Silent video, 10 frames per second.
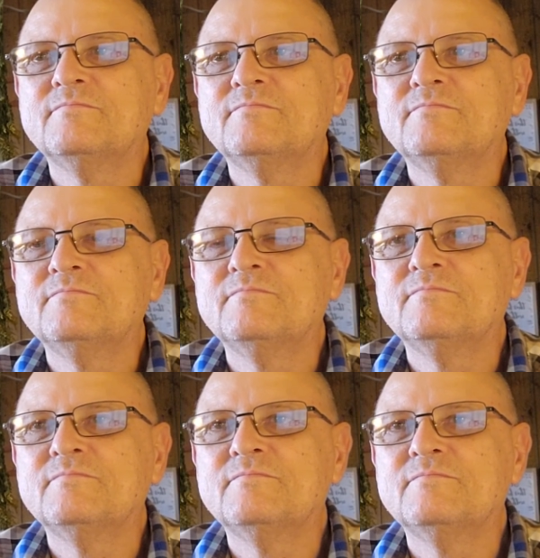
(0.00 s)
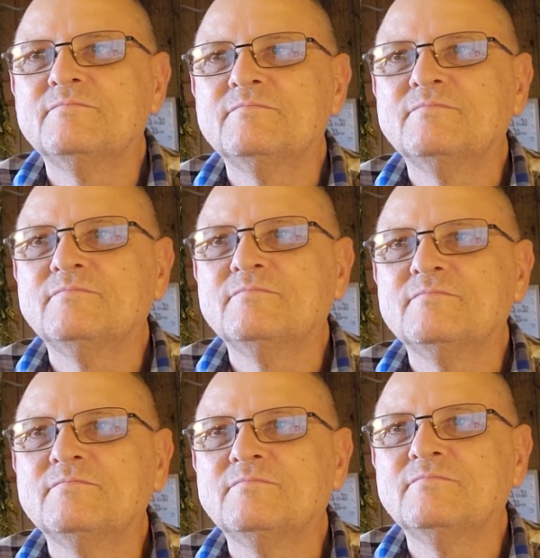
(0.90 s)

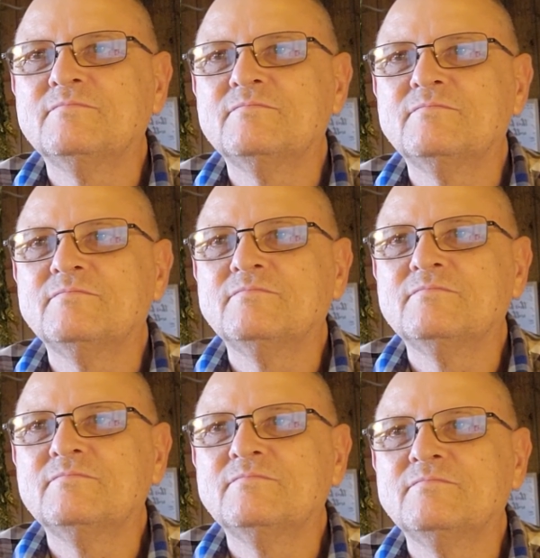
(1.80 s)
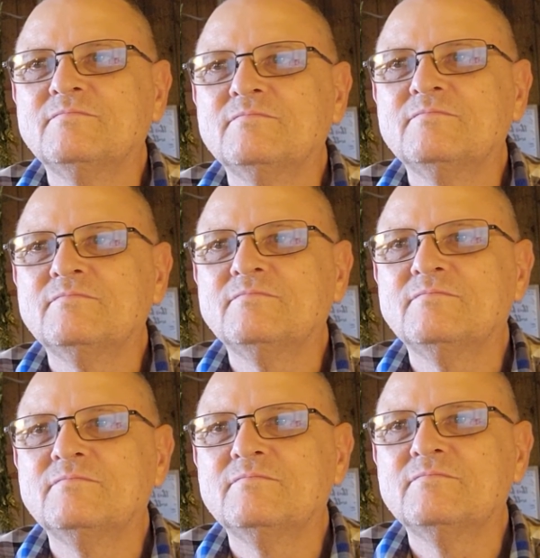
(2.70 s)

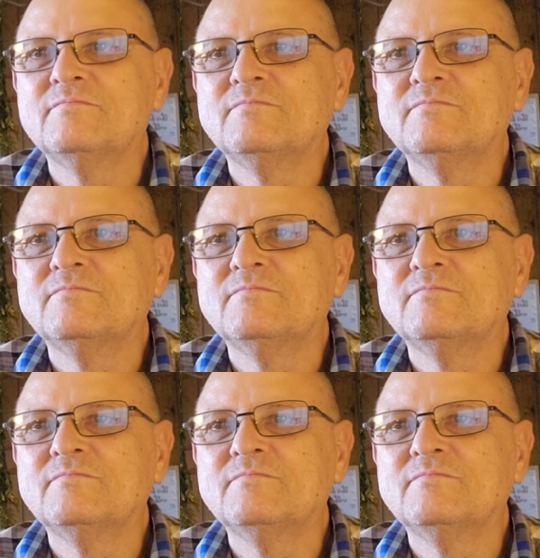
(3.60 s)
(silent)